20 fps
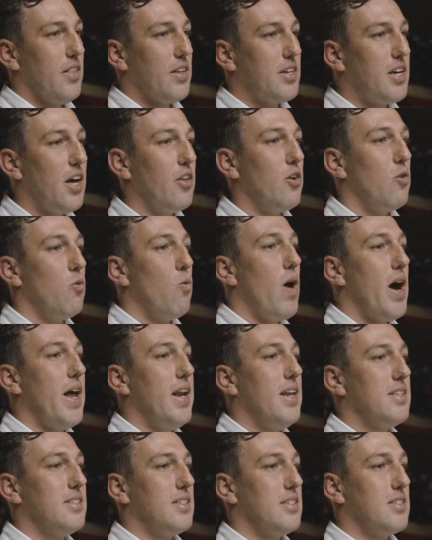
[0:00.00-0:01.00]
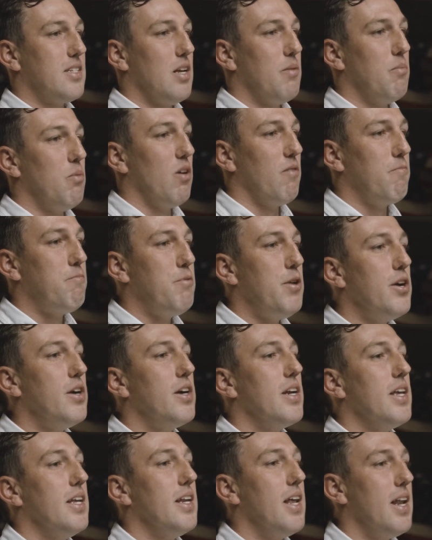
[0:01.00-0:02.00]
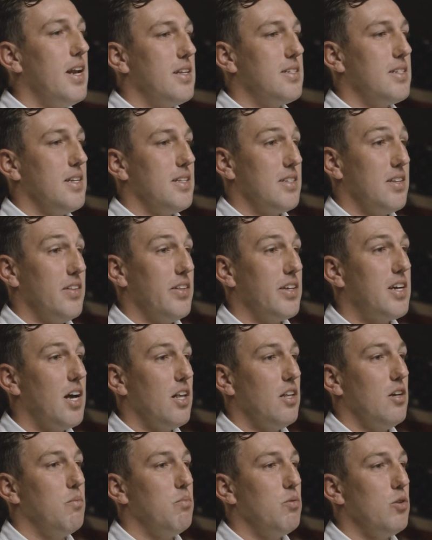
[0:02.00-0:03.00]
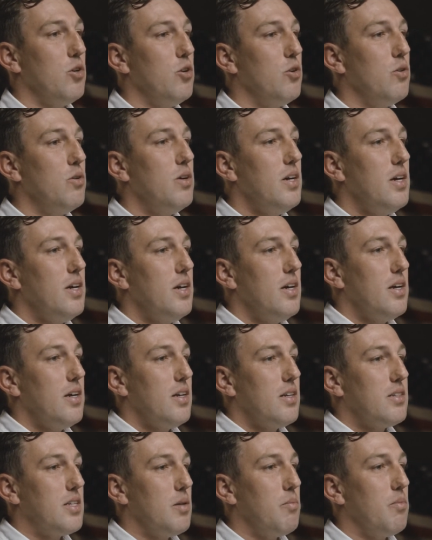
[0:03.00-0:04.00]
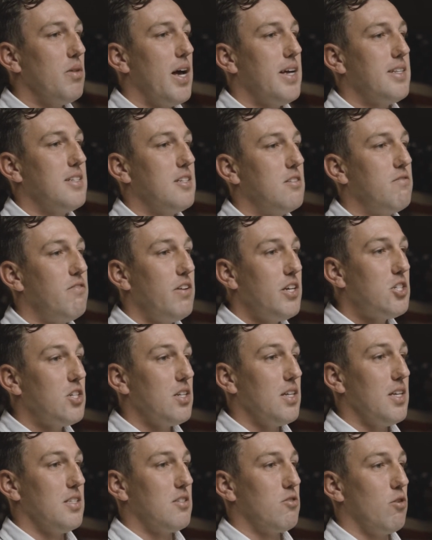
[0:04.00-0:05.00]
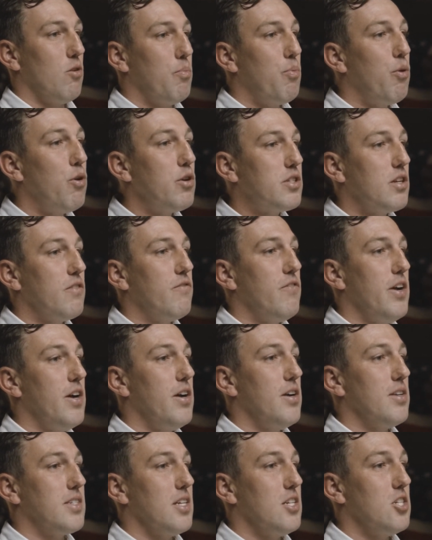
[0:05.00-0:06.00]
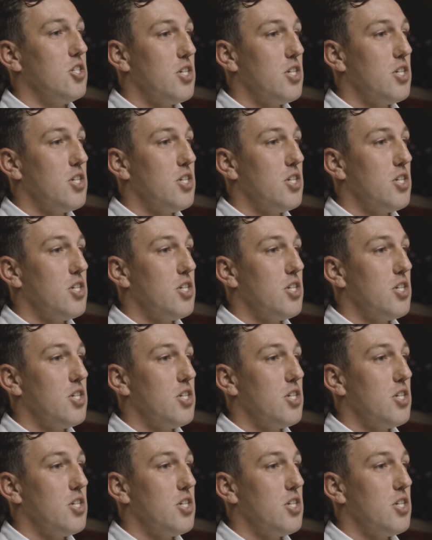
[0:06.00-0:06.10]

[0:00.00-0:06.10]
The color white is the symbol of purity and innocence, and the color blue symbolizes vigilance or perseverance in